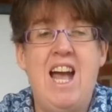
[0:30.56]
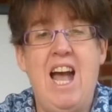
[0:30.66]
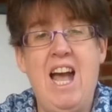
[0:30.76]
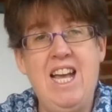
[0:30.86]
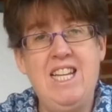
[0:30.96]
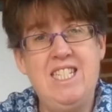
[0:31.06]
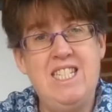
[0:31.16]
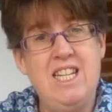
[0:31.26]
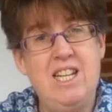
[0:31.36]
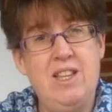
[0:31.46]
And
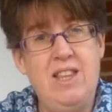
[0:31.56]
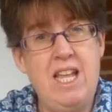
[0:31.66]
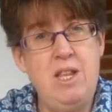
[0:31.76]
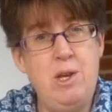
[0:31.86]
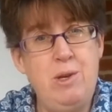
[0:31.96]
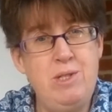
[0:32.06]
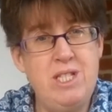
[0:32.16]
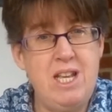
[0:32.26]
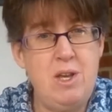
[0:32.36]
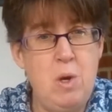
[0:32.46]
then using